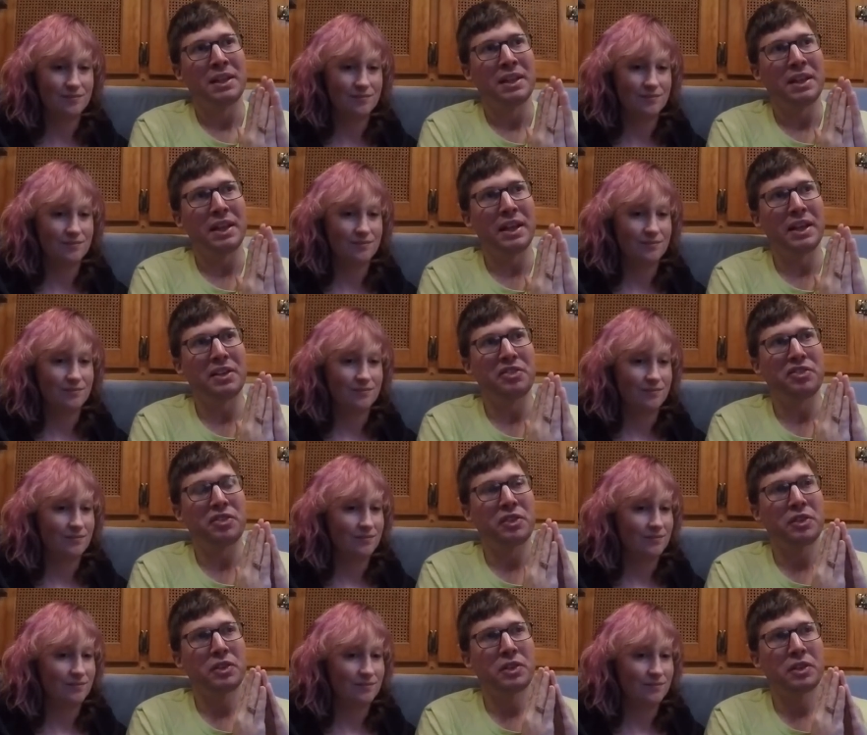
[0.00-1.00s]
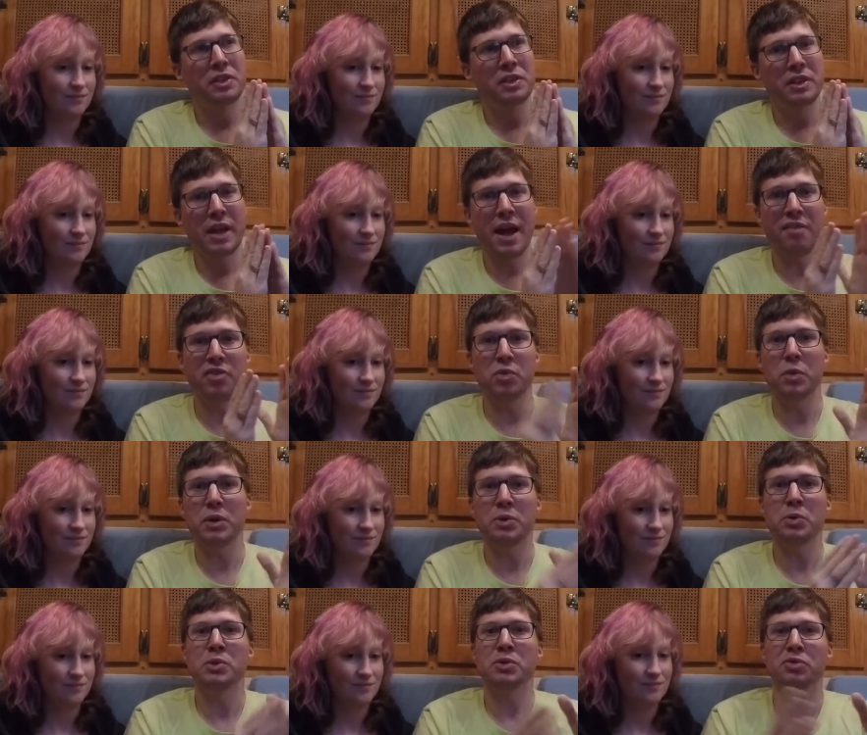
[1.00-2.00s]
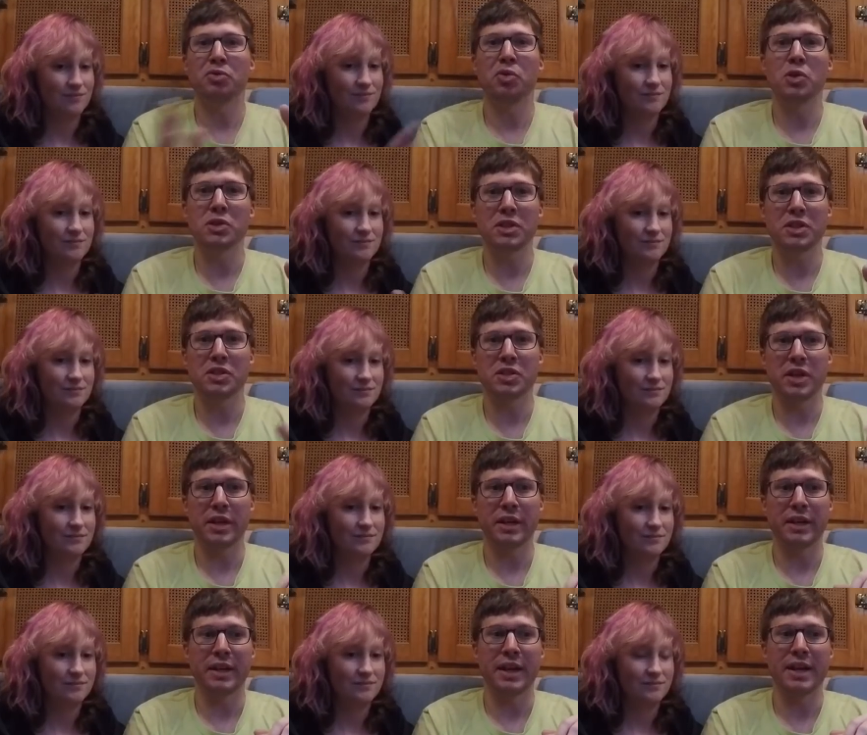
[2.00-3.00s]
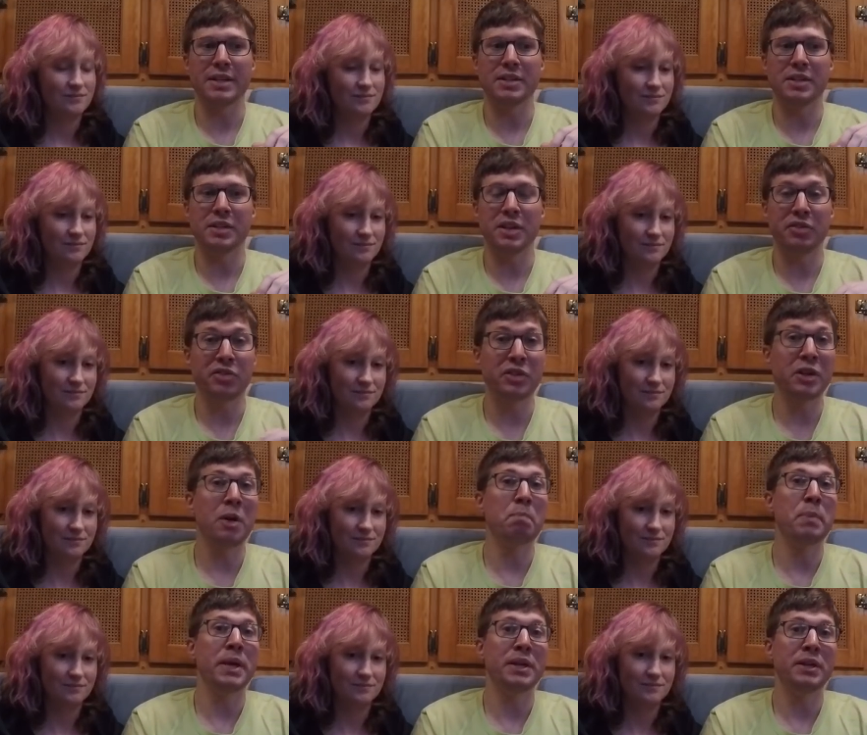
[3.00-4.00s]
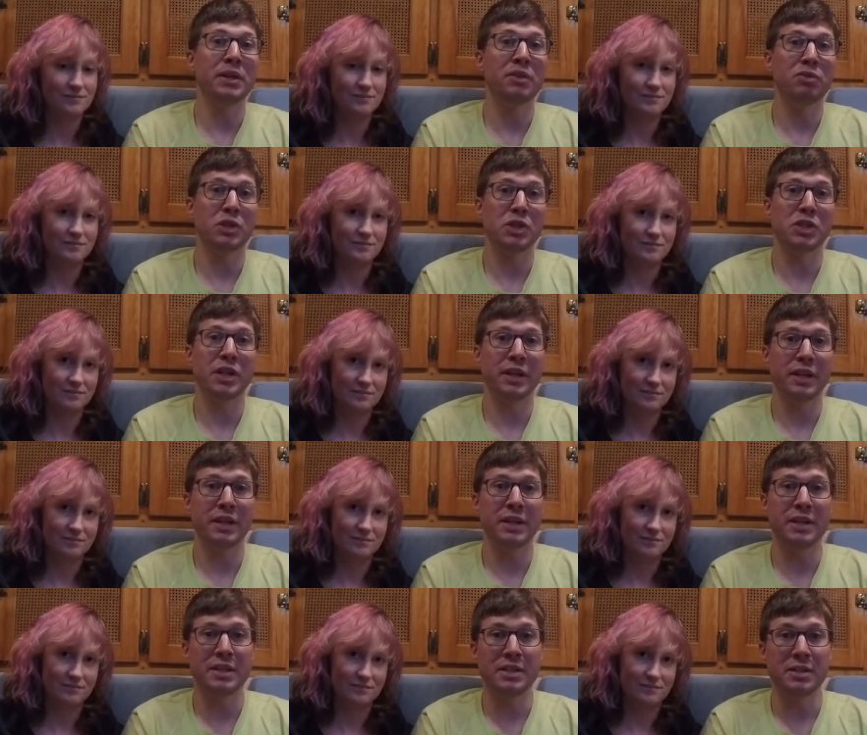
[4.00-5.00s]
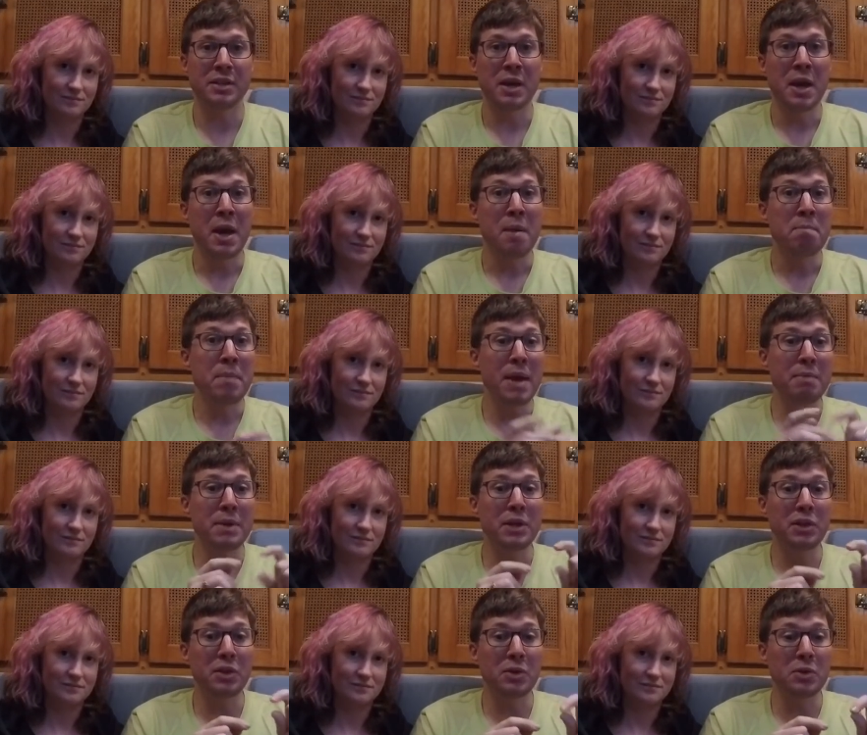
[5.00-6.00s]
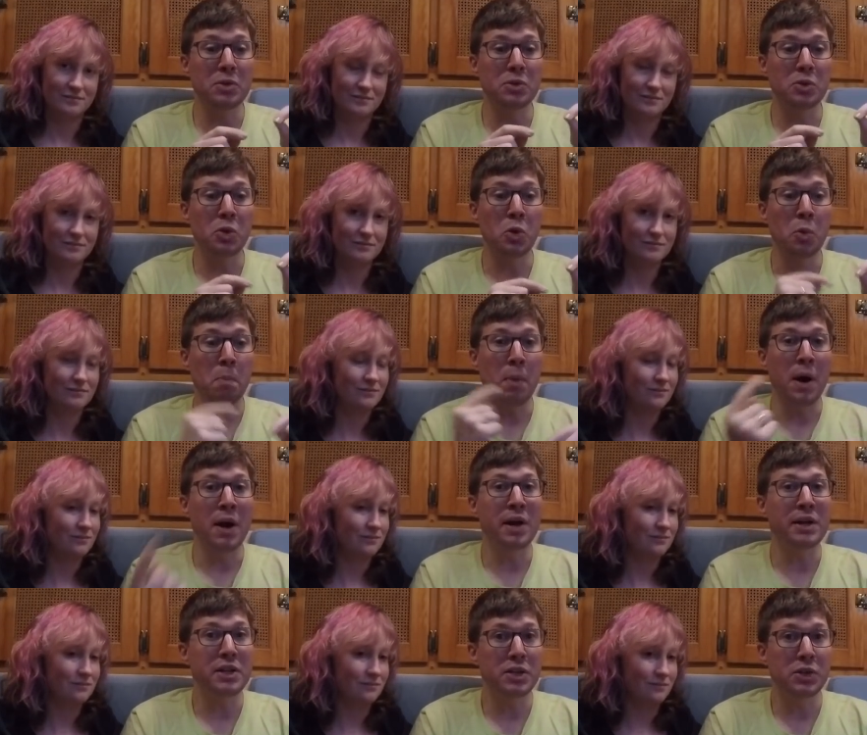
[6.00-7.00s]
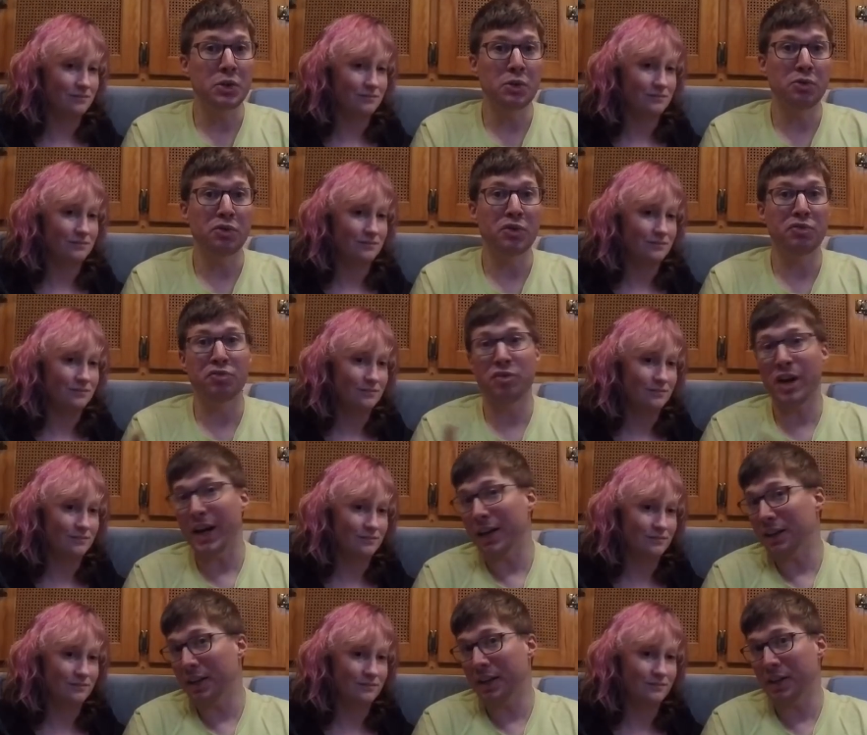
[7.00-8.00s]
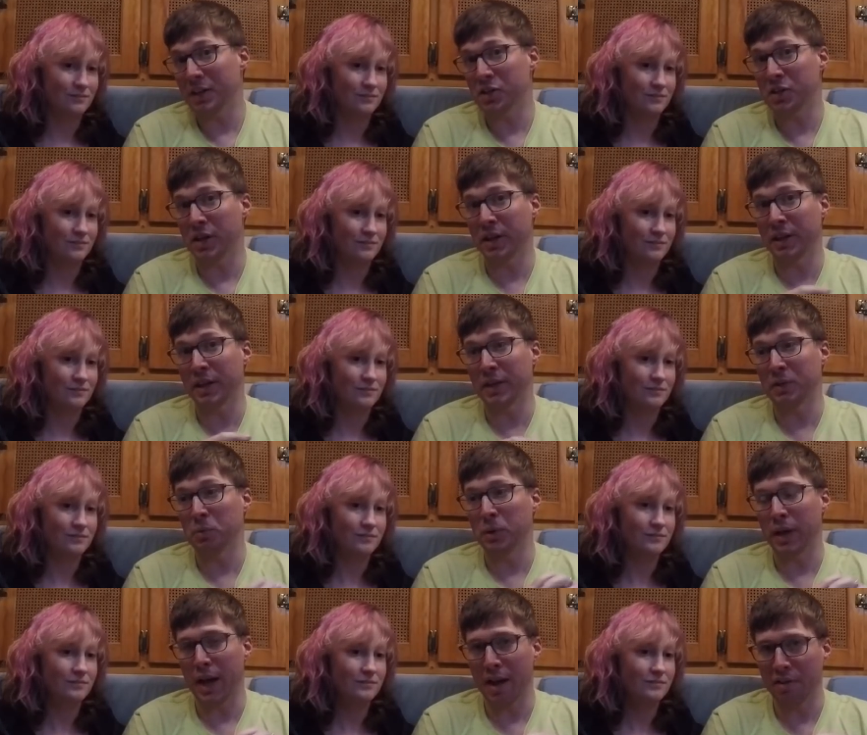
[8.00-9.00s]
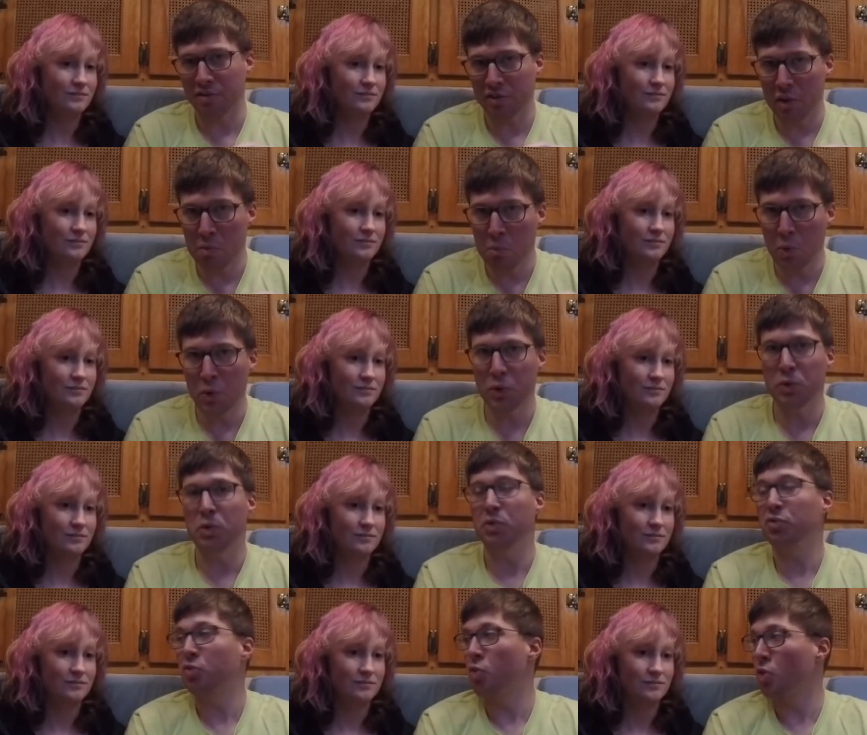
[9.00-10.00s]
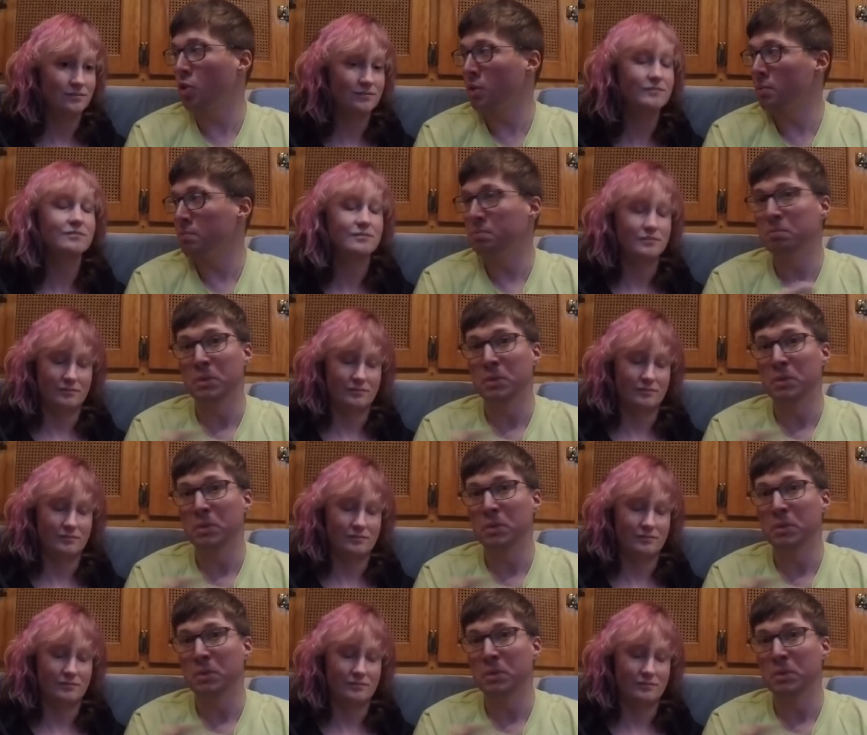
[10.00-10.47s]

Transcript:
Speaker 1: if everyone who's enforcing Schengen has a different opinion of what Schengen is, maybe those who punish you for violating Schengen would have a more uniform